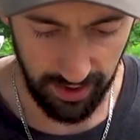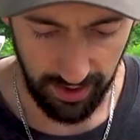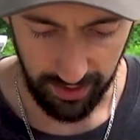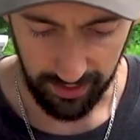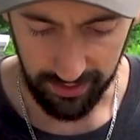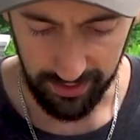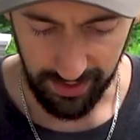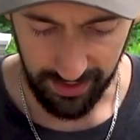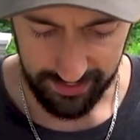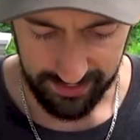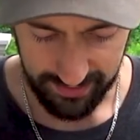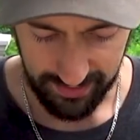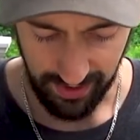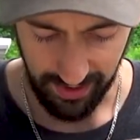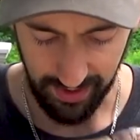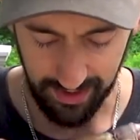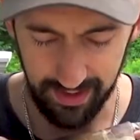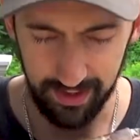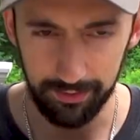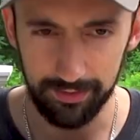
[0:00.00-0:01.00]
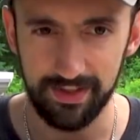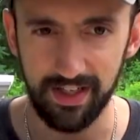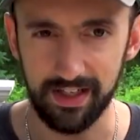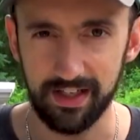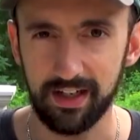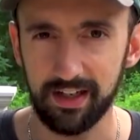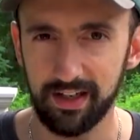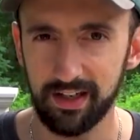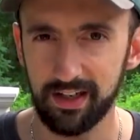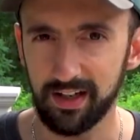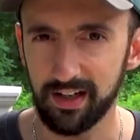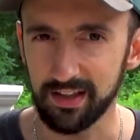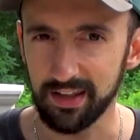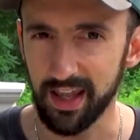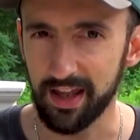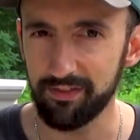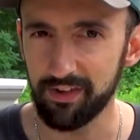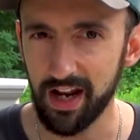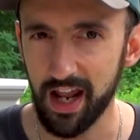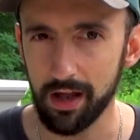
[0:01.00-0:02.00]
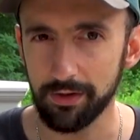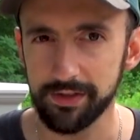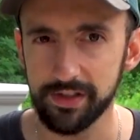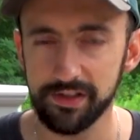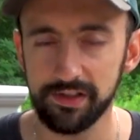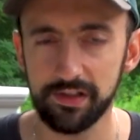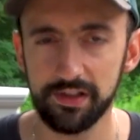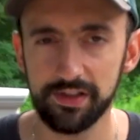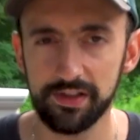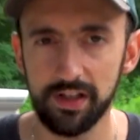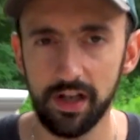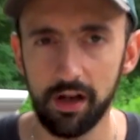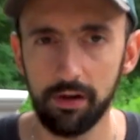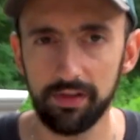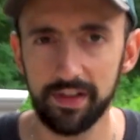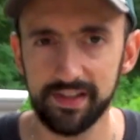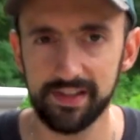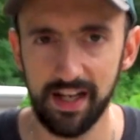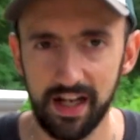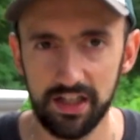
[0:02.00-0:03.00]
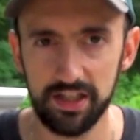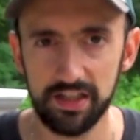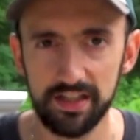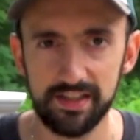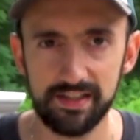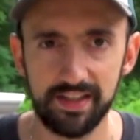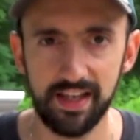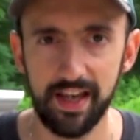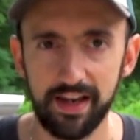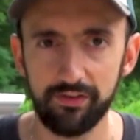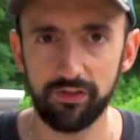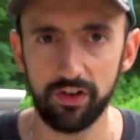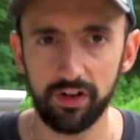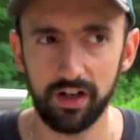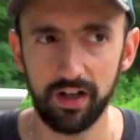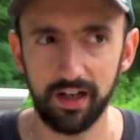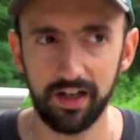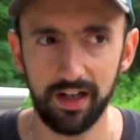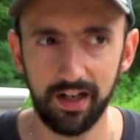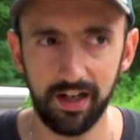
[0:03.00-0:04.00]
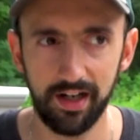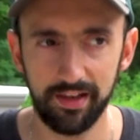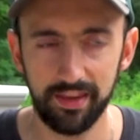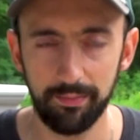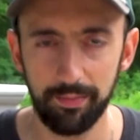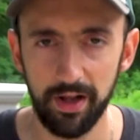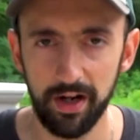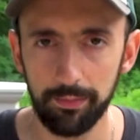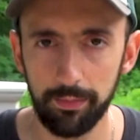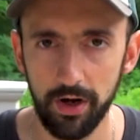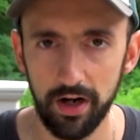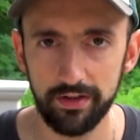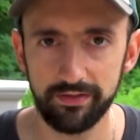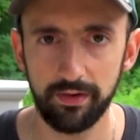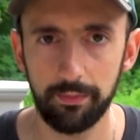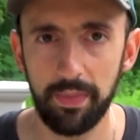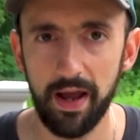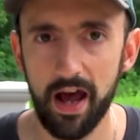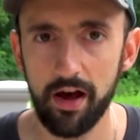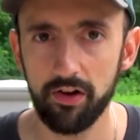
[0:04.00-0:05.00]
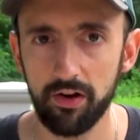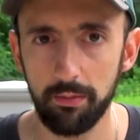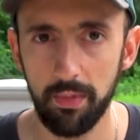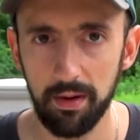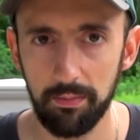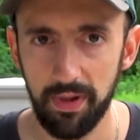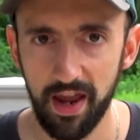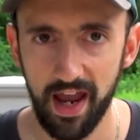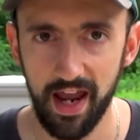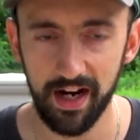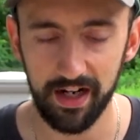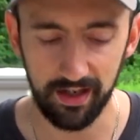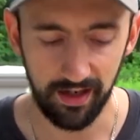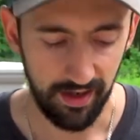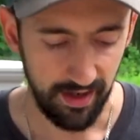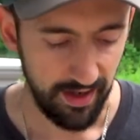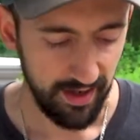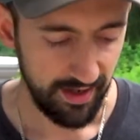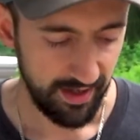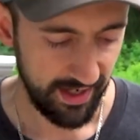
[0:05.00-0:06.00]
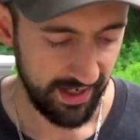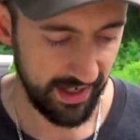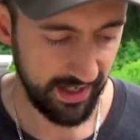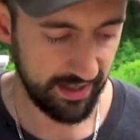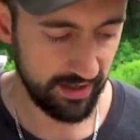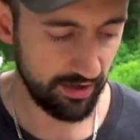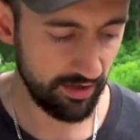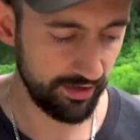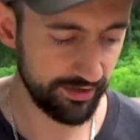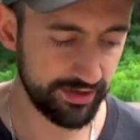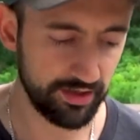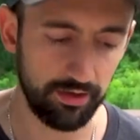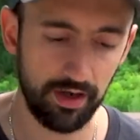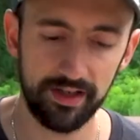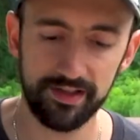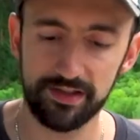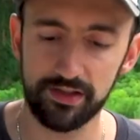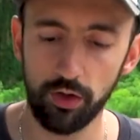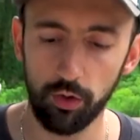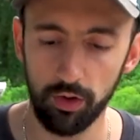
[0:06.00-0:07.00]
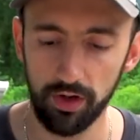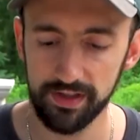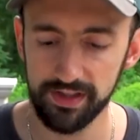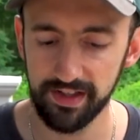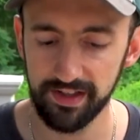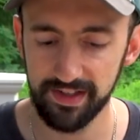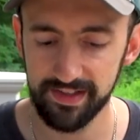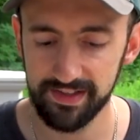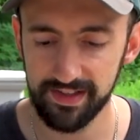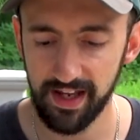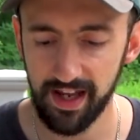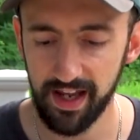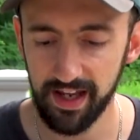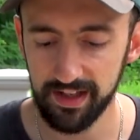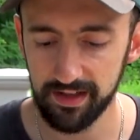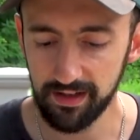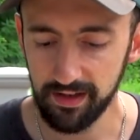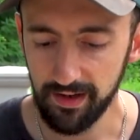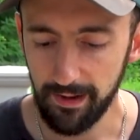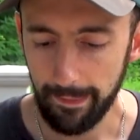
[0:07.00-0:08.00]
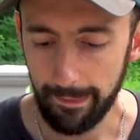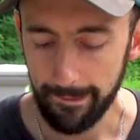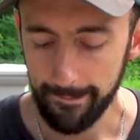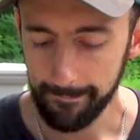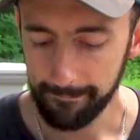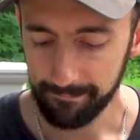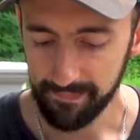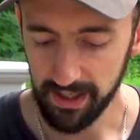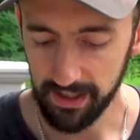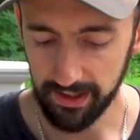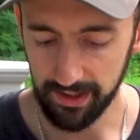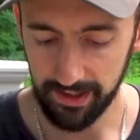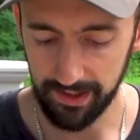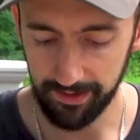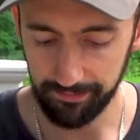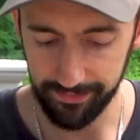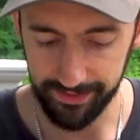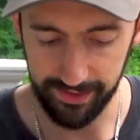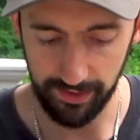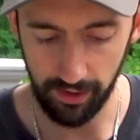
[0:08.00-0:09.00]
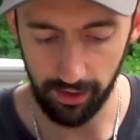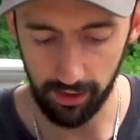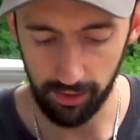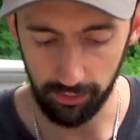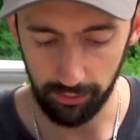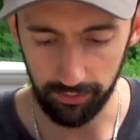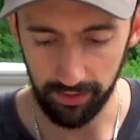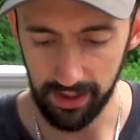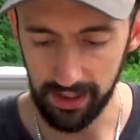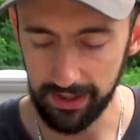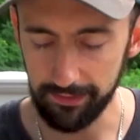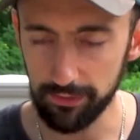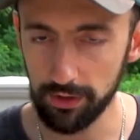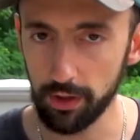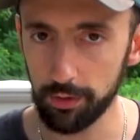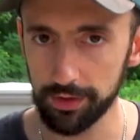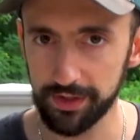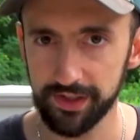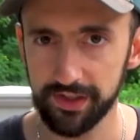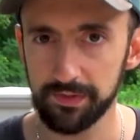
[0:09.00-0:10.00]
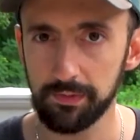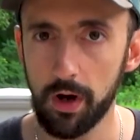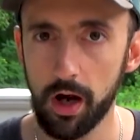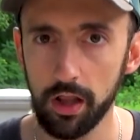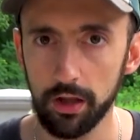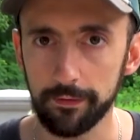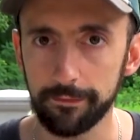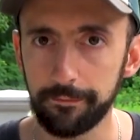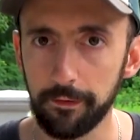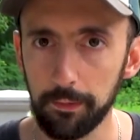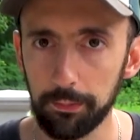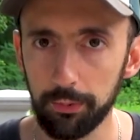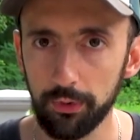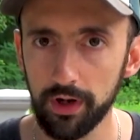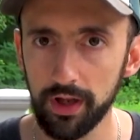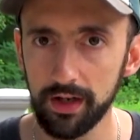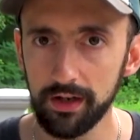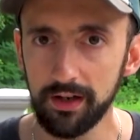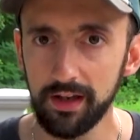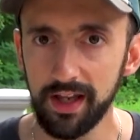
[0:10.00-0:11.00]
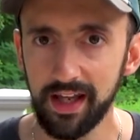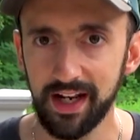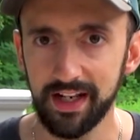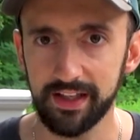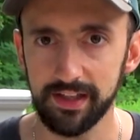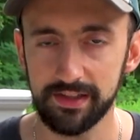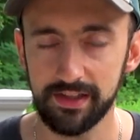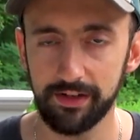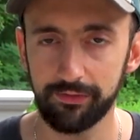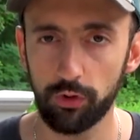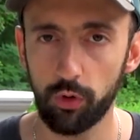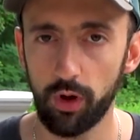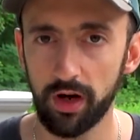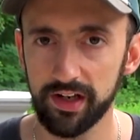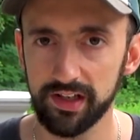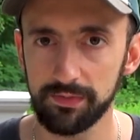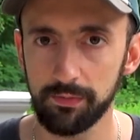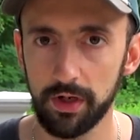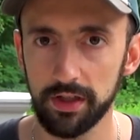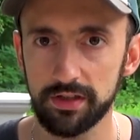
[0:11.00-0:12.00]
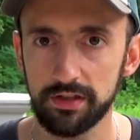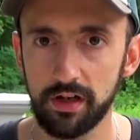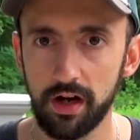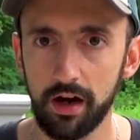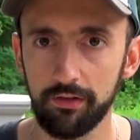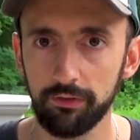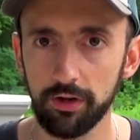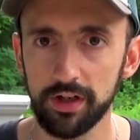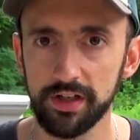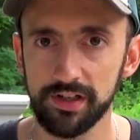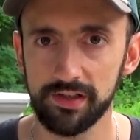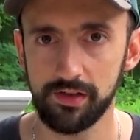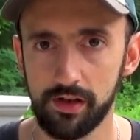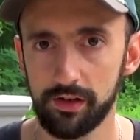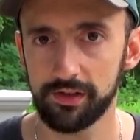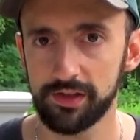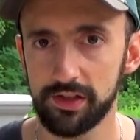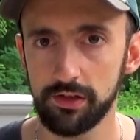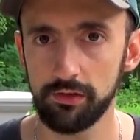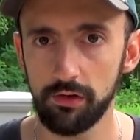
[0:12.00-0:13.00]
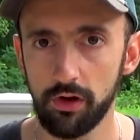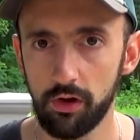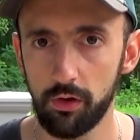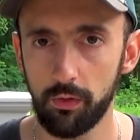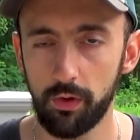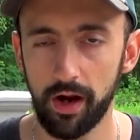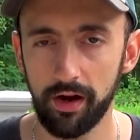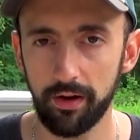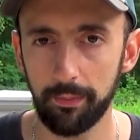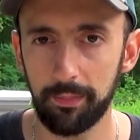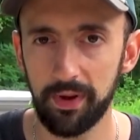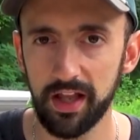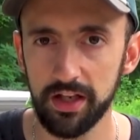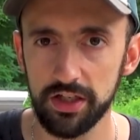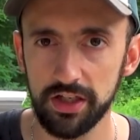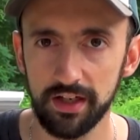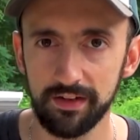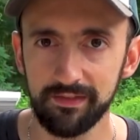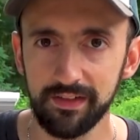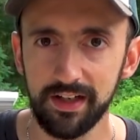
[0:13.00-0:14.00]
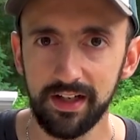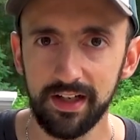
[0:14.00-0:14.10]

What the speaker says: This, I think it was like 11 ounces or so. This actually saved the better part of a pound on my pack, and it also has doors on the side. So even though it's a smaller footprint, and it doesn't have quite as much coverage, as long as you know how to pitch it